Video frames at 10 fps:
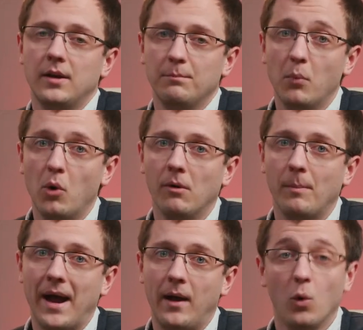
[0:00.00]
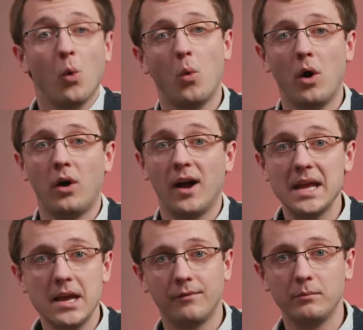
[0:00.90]
more about what I
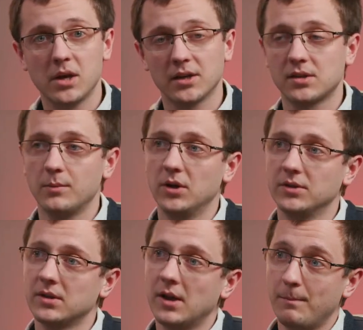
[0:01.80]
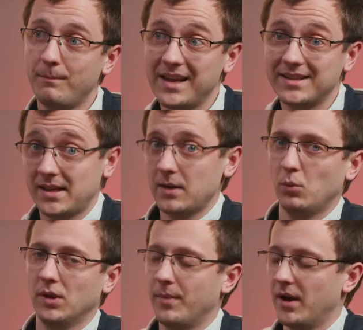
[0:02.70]
hear from customers mixed in
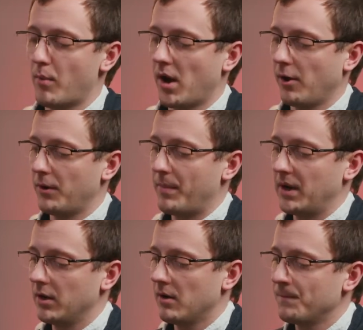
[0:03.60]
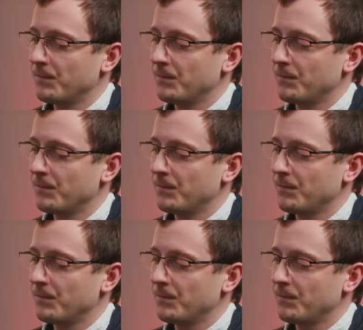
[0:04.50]
with a bit of my own opinion.